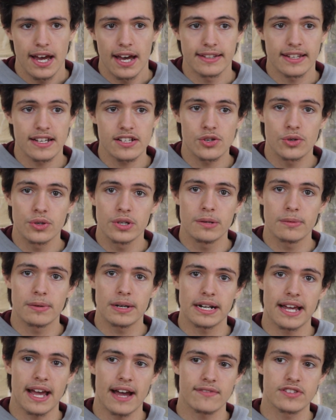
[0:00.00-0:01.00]
And that's all you
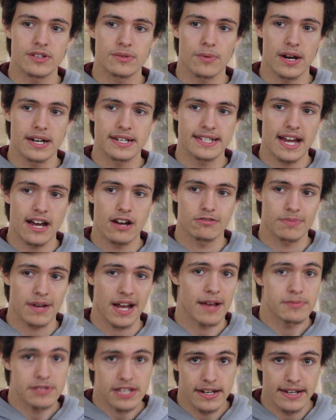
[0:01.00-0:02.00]
really have to write down.
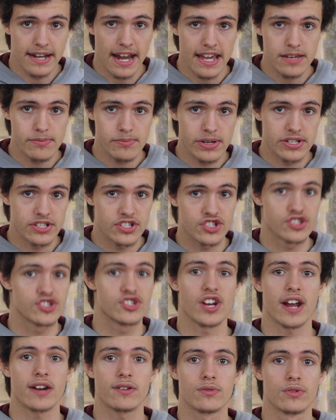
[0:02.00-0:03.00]
Perhaps a name and
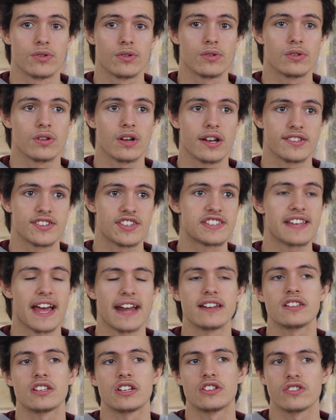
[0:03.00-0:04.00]
general
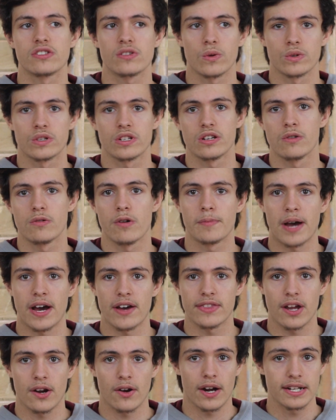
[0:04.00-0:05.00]
sentence or two
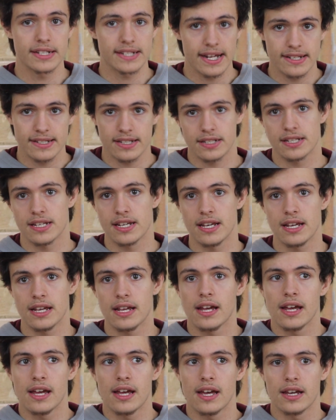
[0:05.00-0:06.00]
about their
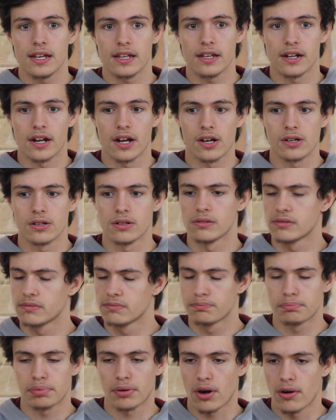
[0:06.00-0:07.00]
identity, you know,
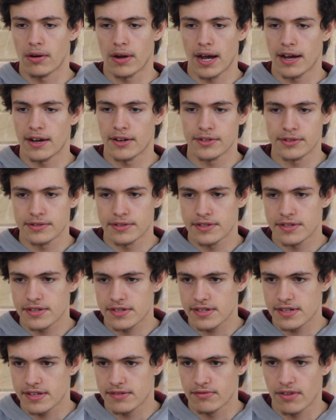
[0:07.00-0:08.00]

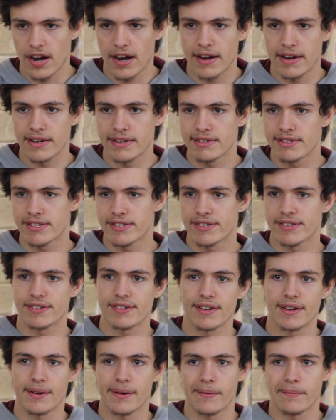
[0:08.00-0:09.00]
pronouns, race,
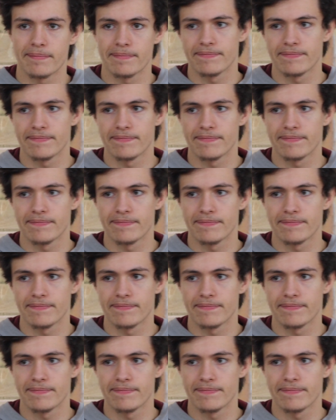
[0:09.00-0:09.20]
a